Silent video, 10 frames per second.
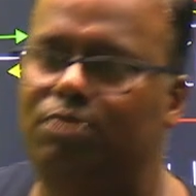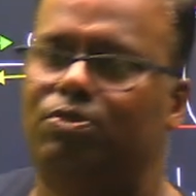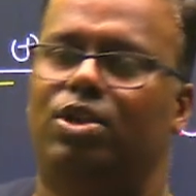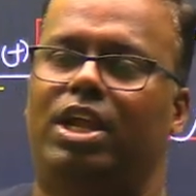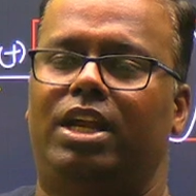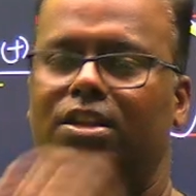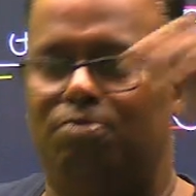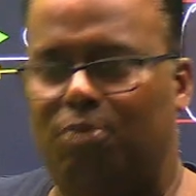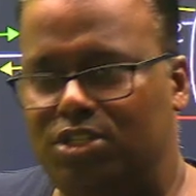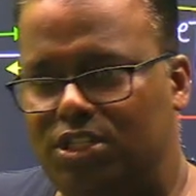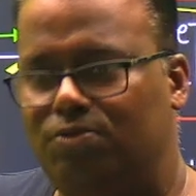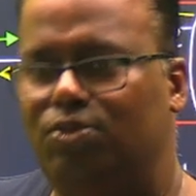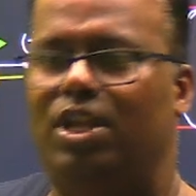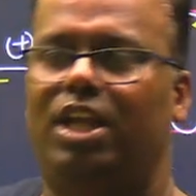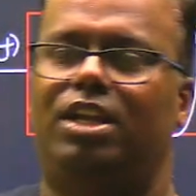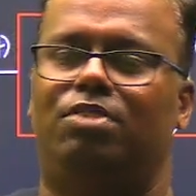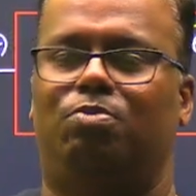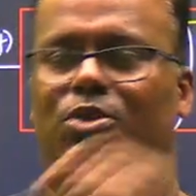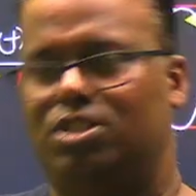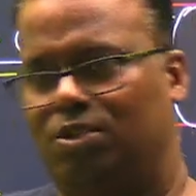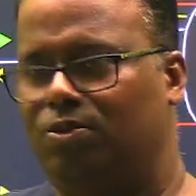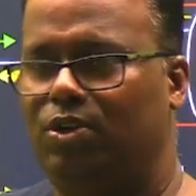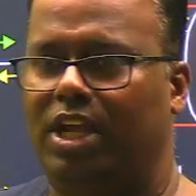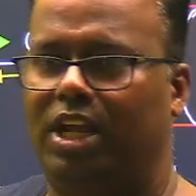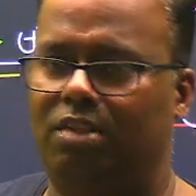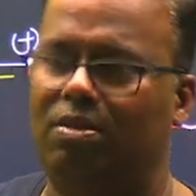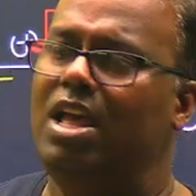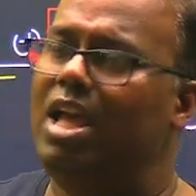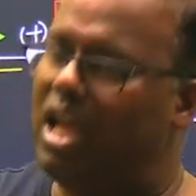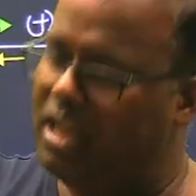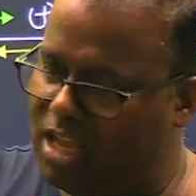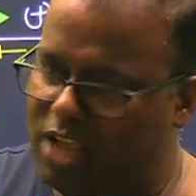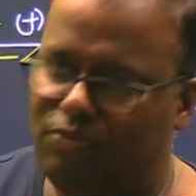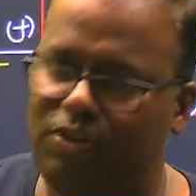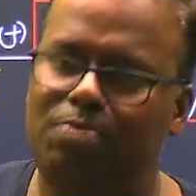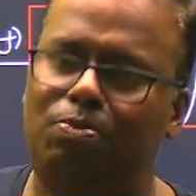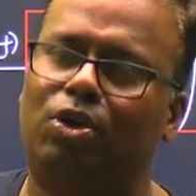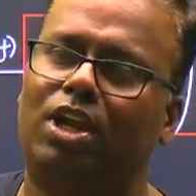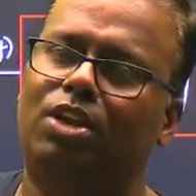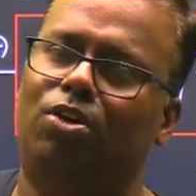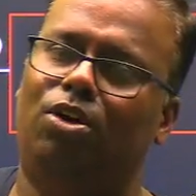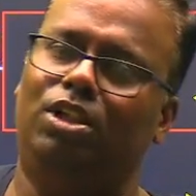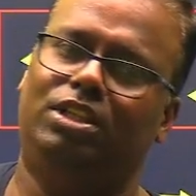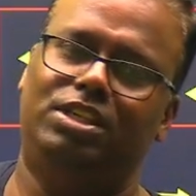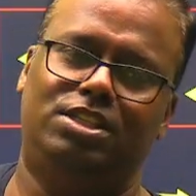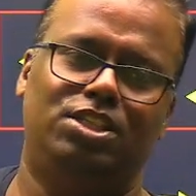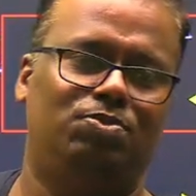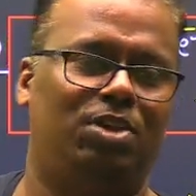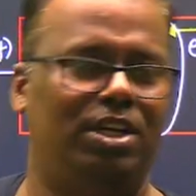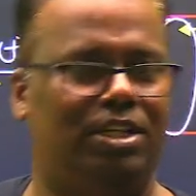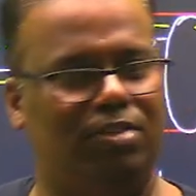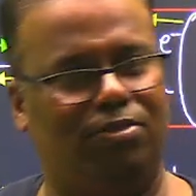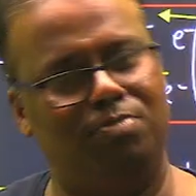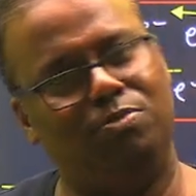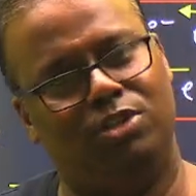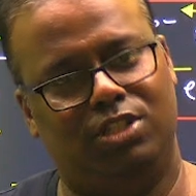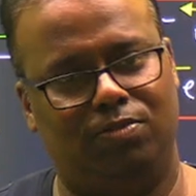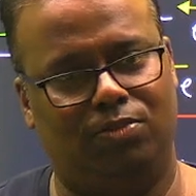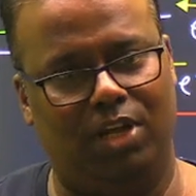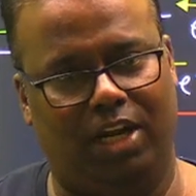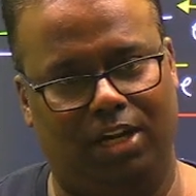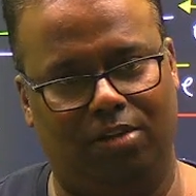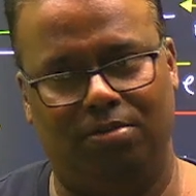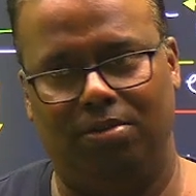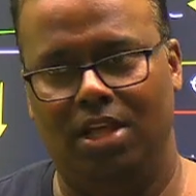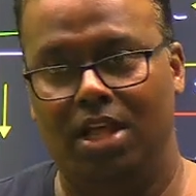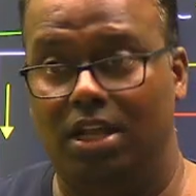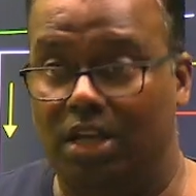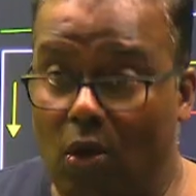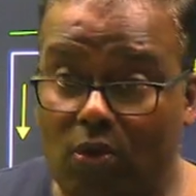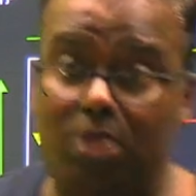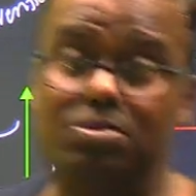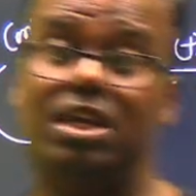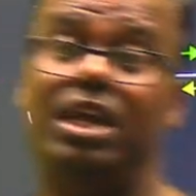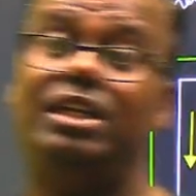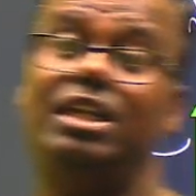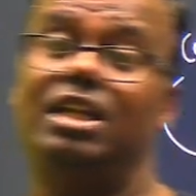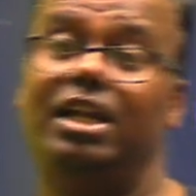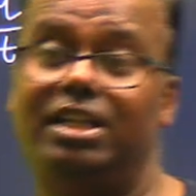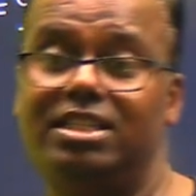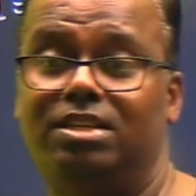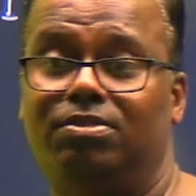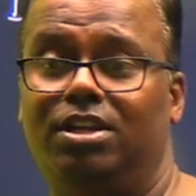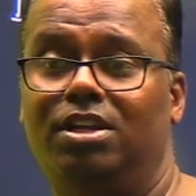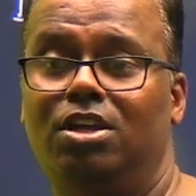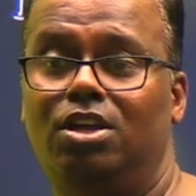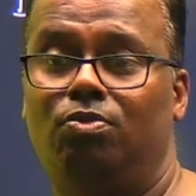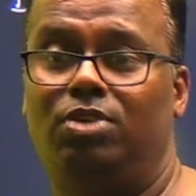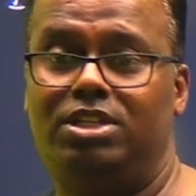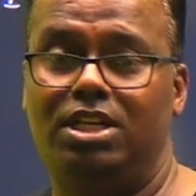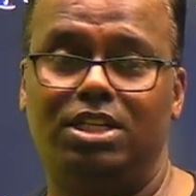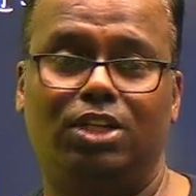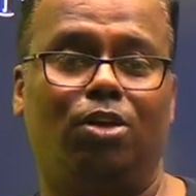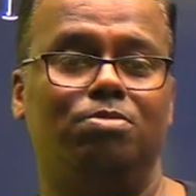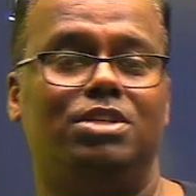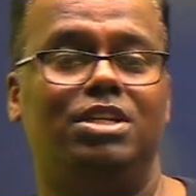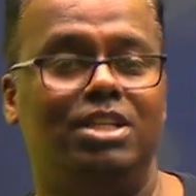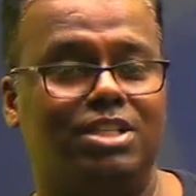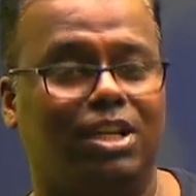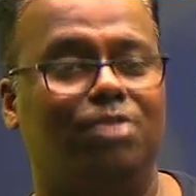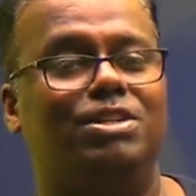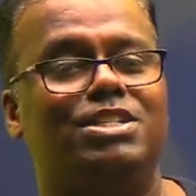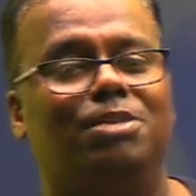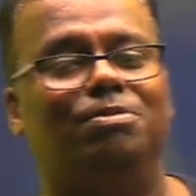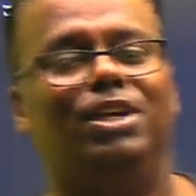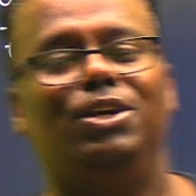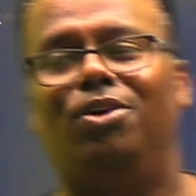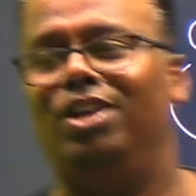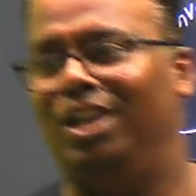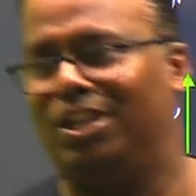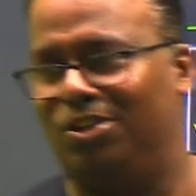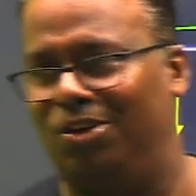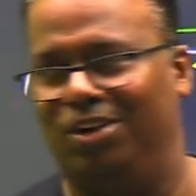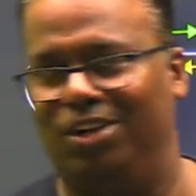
negative, positive to negative, positive to negative, and every book and all theses were written from positive to negative. Now comes 1897, where J.J. Thomson discovers something called electron,